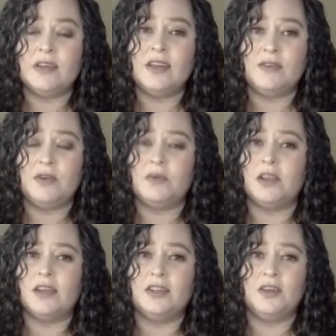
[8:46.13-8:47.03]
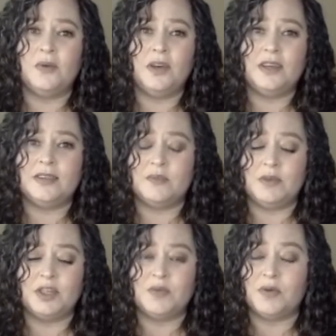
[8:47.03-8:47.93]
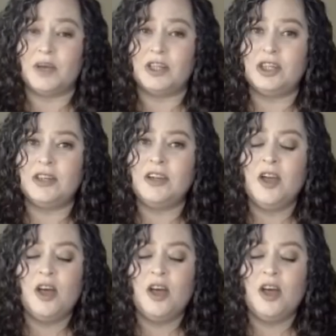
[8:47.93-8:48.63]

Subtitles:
if you would like to go and get some inspiration.